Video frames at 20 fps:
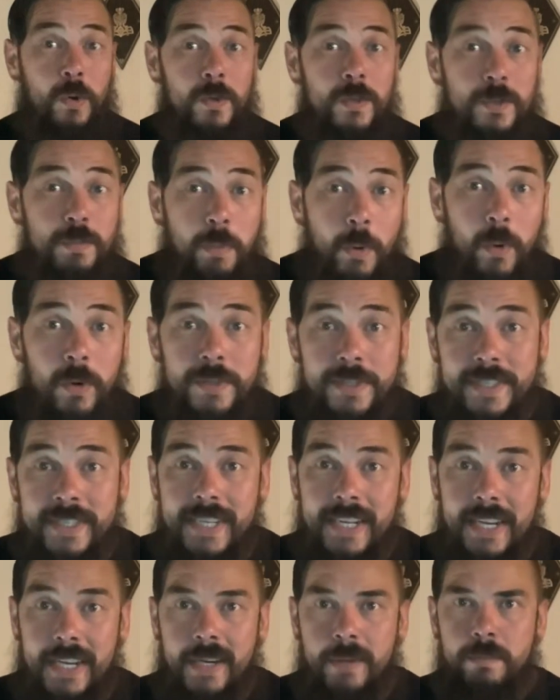sports
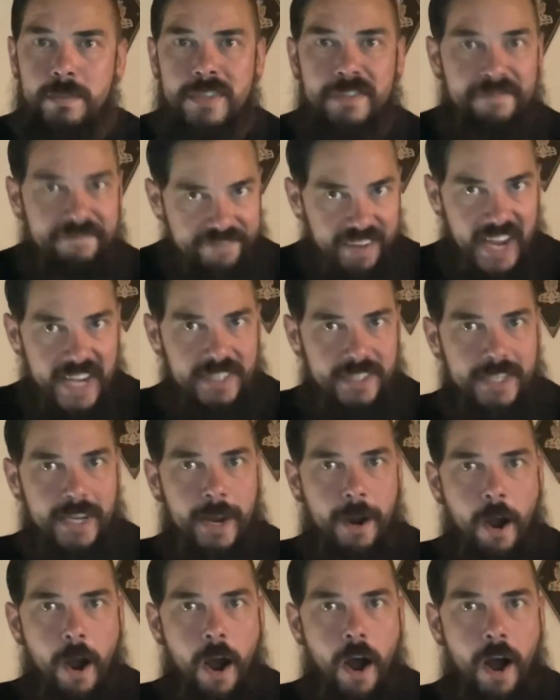teams facing
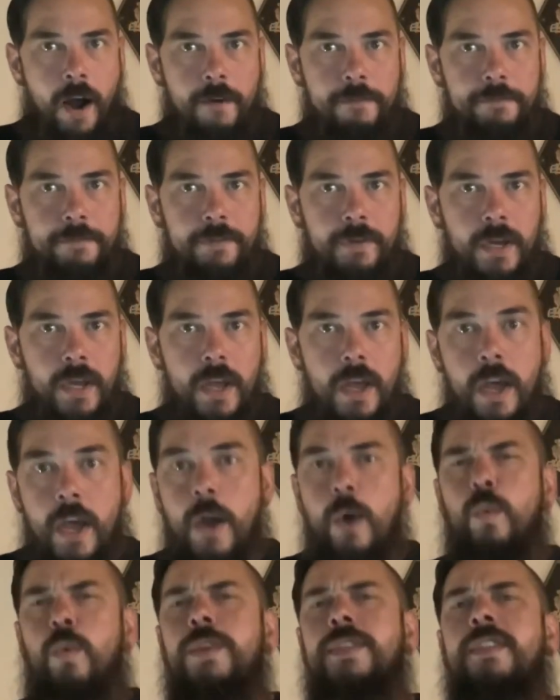off
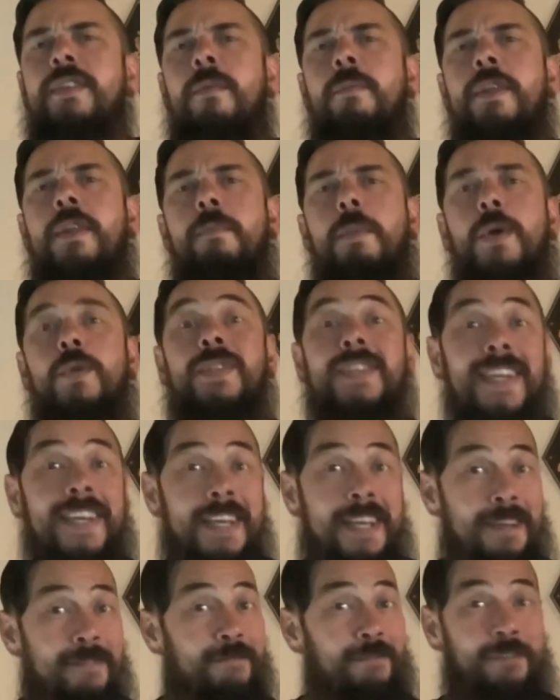with some of the most
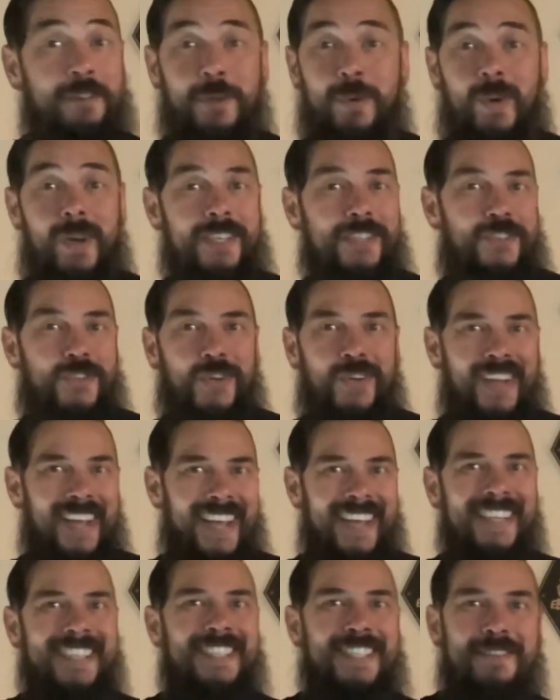influential
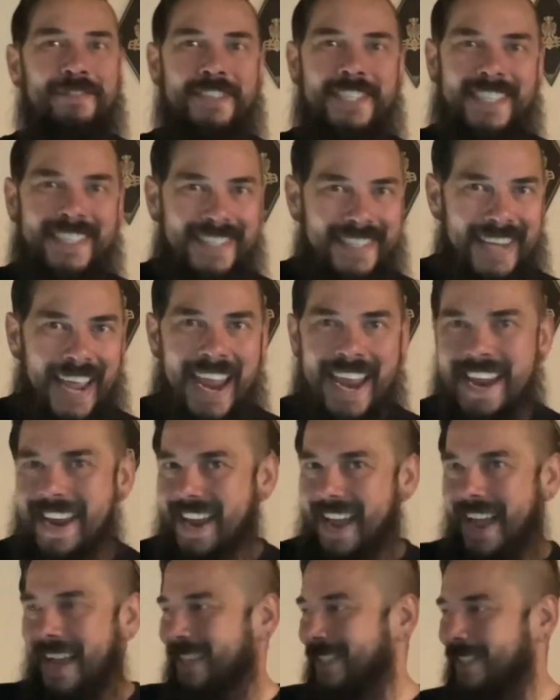heads of state
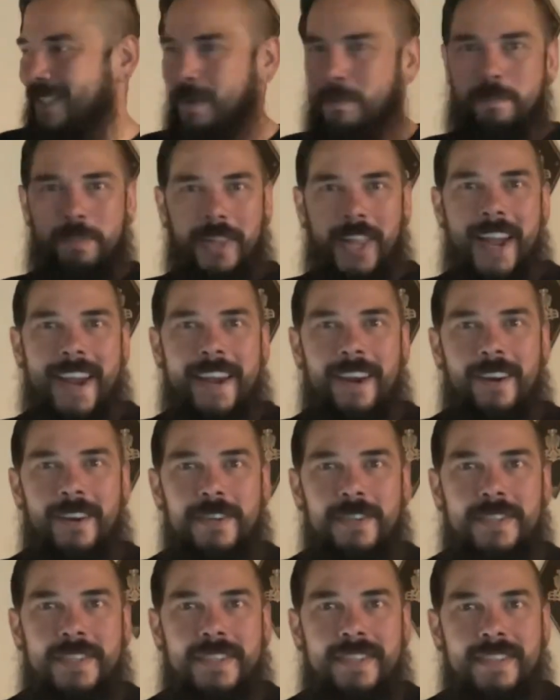as the
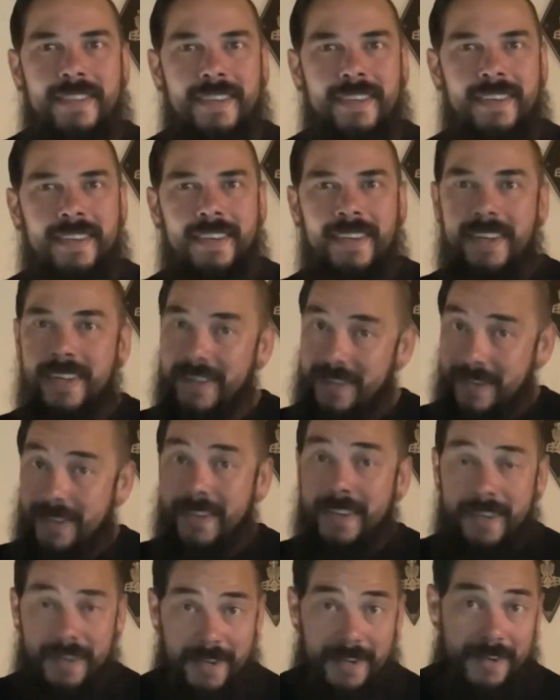players.
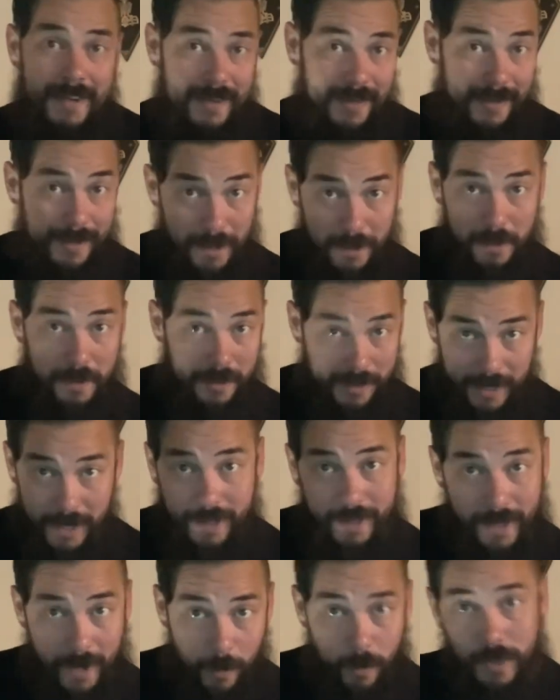Another thing
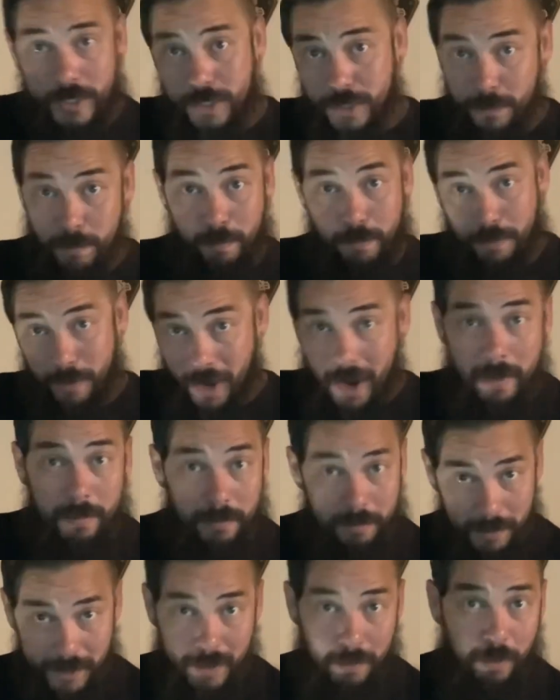that we should
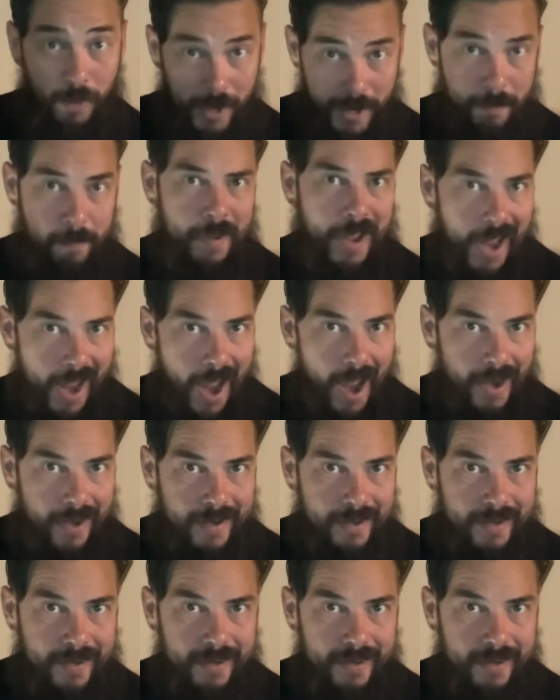probably bring back.